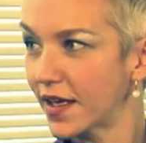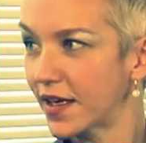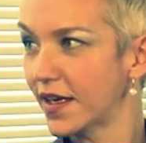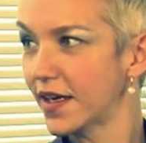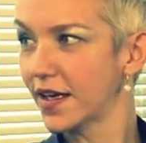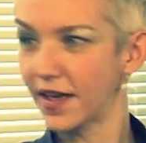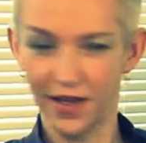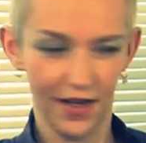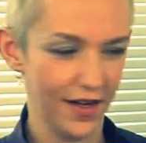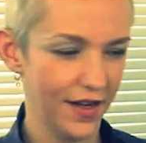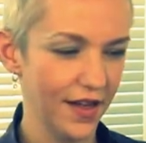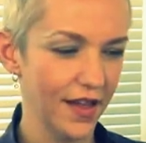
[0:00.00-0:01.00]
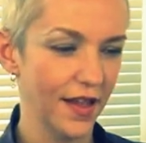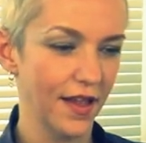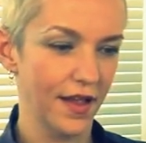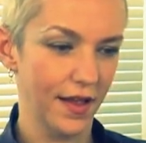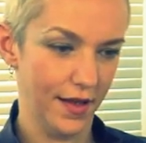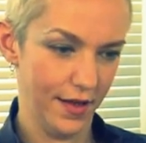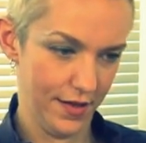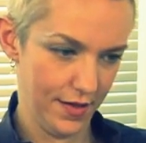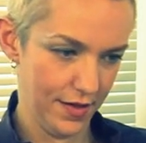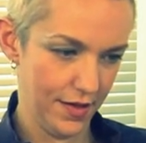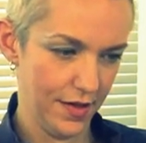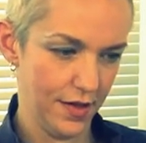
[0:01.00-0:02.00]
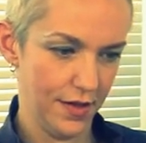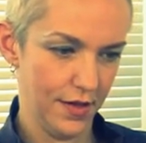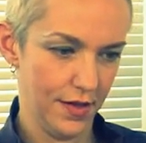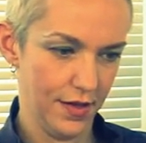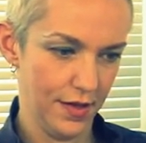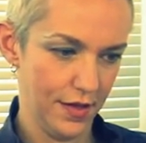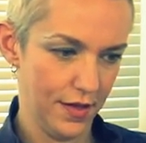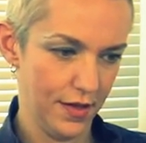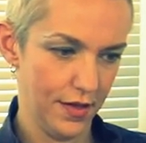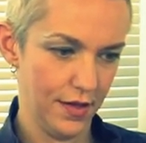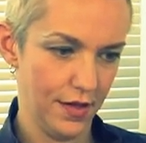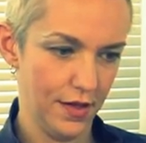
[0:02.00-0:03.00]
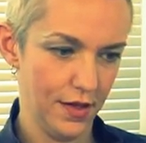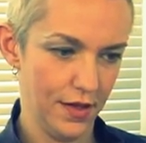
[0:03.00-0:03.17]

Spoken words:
[no speech]